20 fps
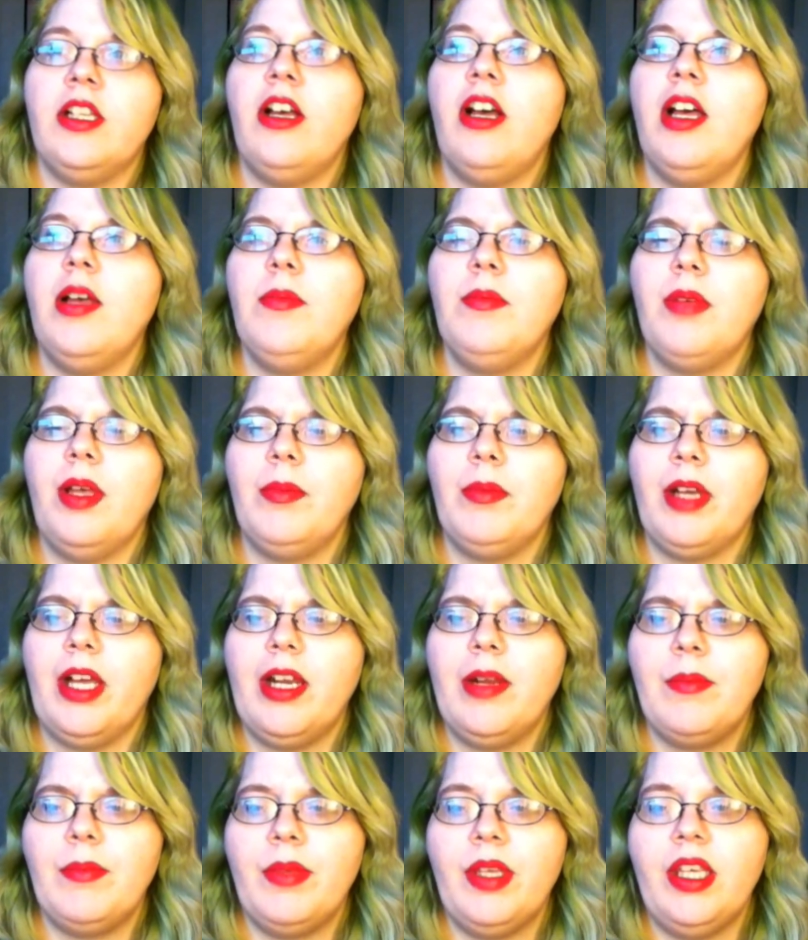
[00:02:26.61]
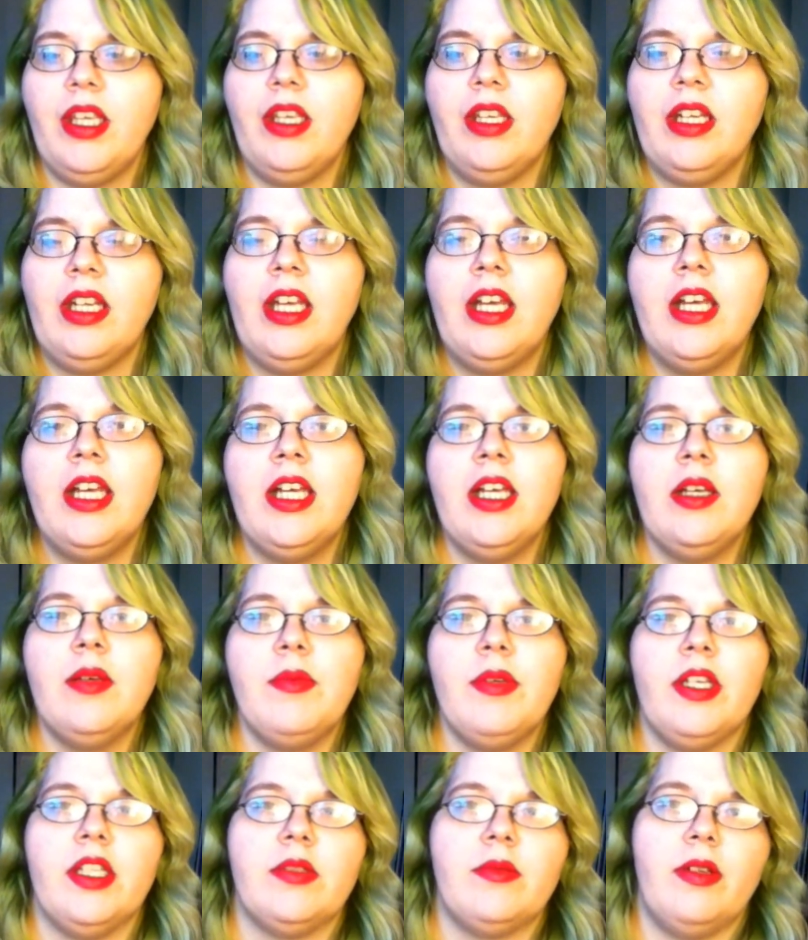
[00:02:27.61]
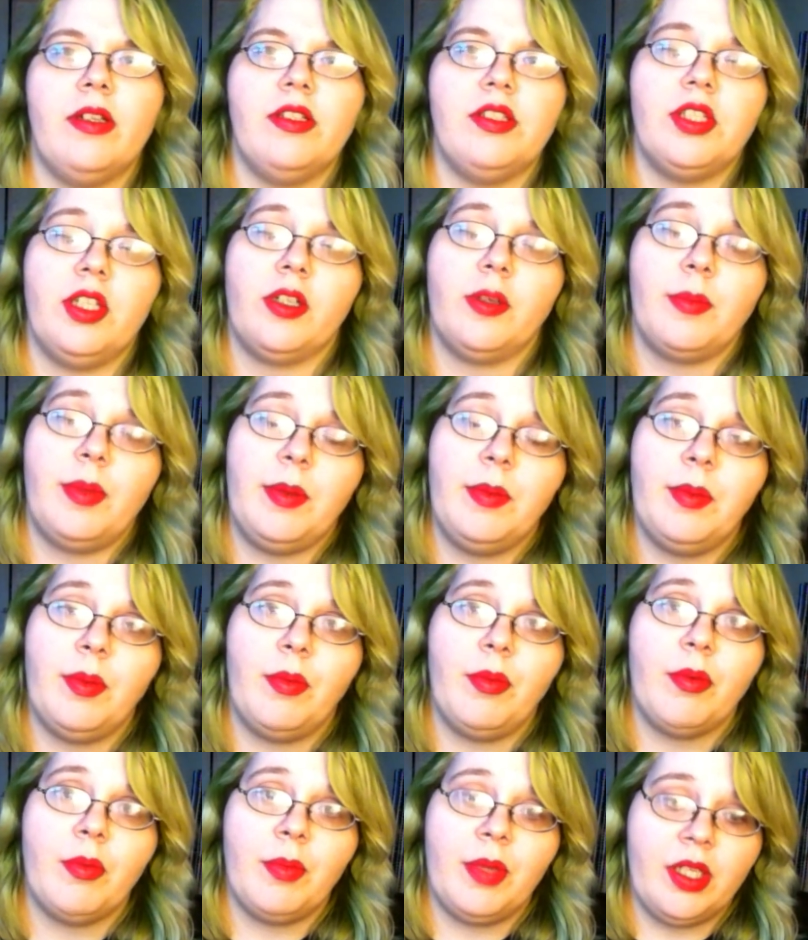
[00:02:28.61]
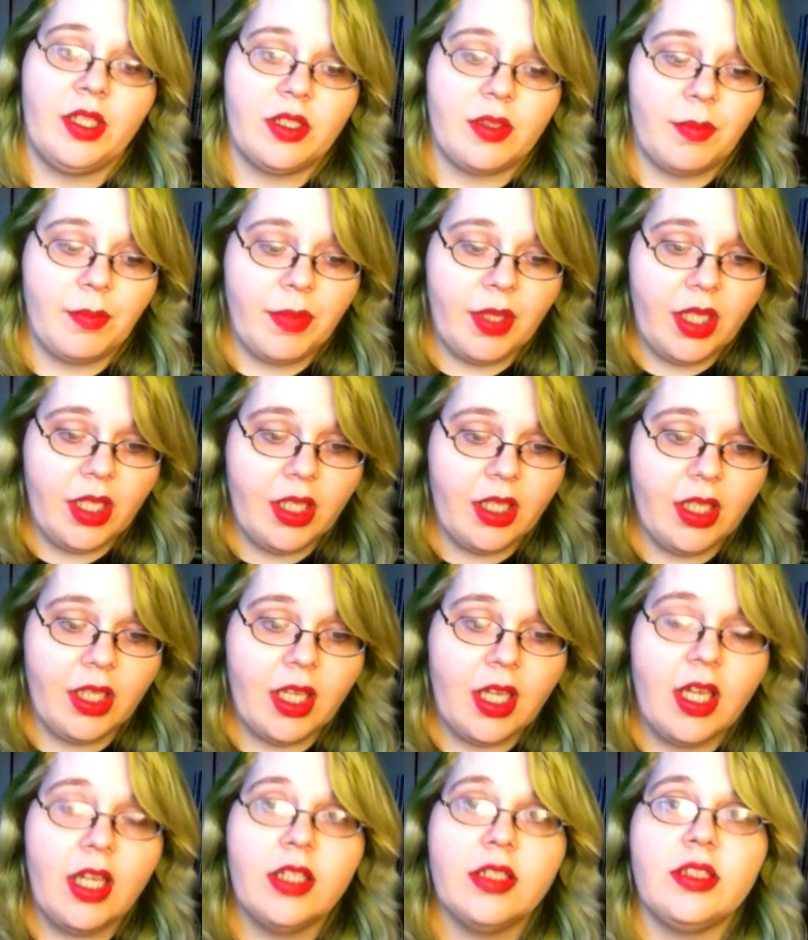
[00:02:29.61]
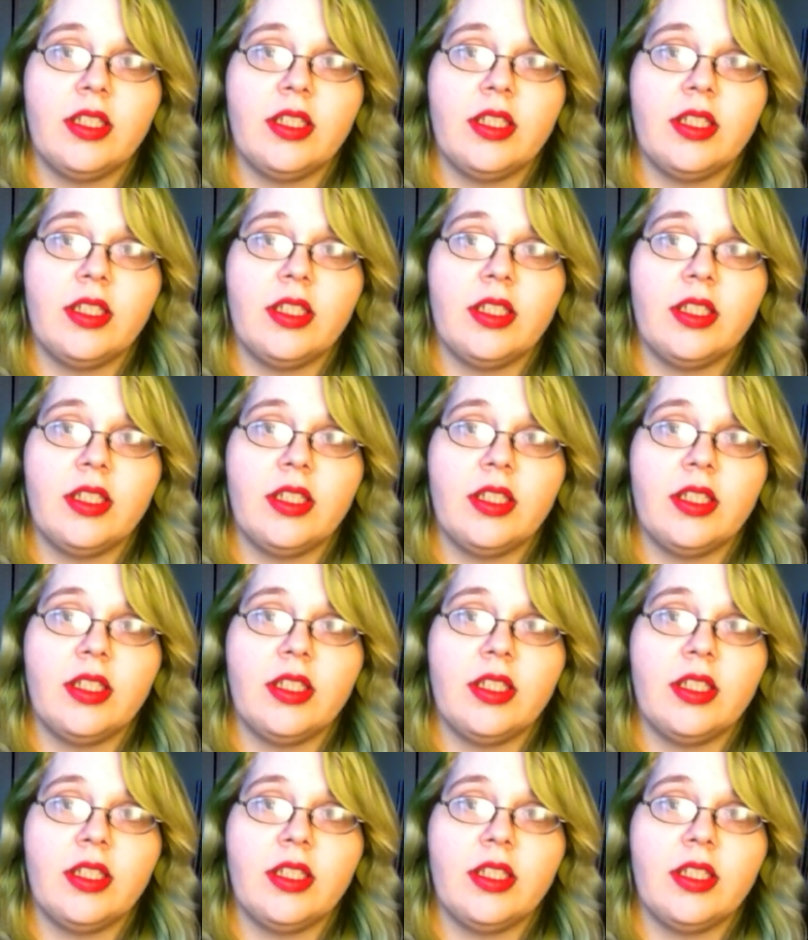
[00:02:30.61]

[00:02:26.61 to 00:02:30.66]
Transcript: No, I'm kind of mean because when I was younger, people were mean to me,